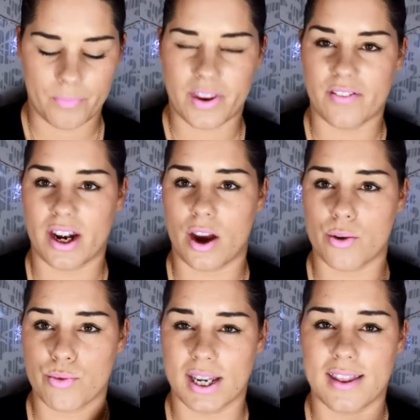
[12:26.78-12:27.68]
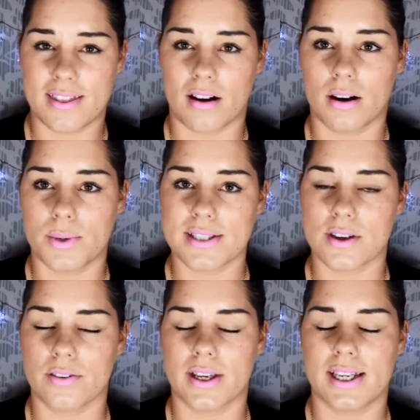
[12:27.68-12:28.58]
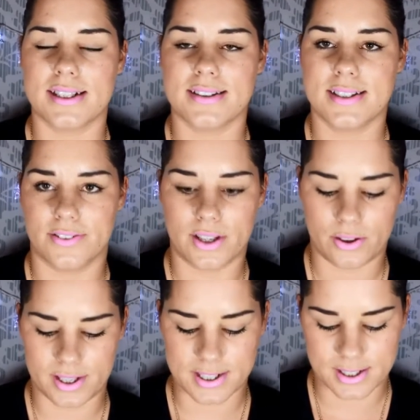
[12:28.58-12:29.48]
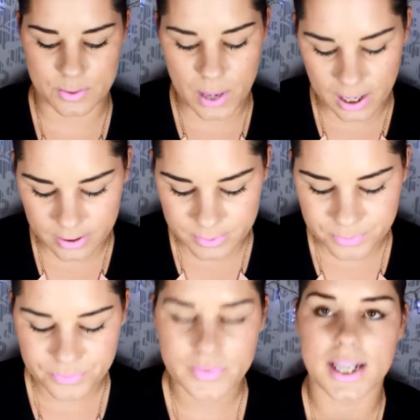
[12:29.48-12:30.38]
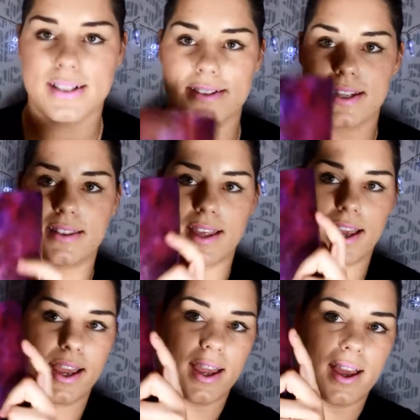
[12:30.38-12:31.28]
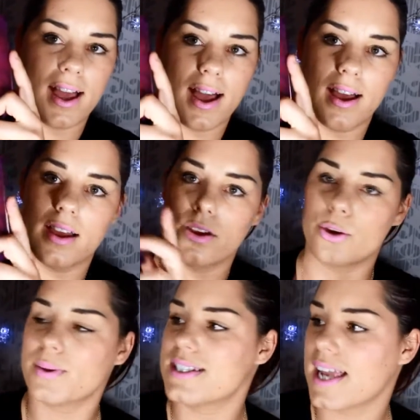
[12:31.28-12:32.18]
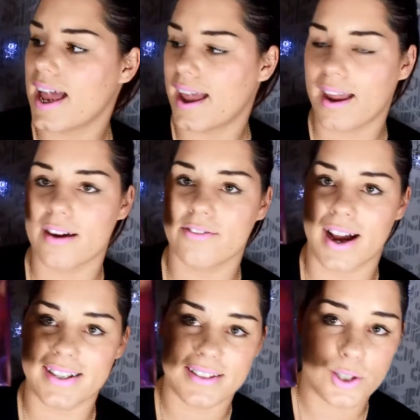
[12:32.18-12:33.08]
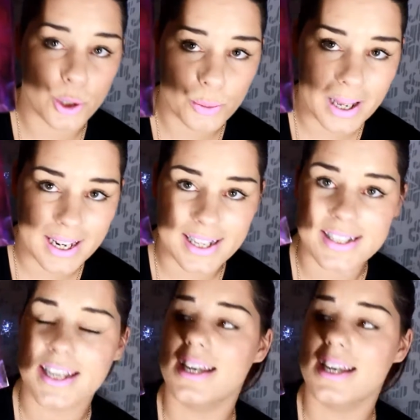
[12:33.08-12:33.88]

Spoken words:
given it a really thorough once over, and it's definitely authentic as well. Is the Urban Decay Vice 2 palette.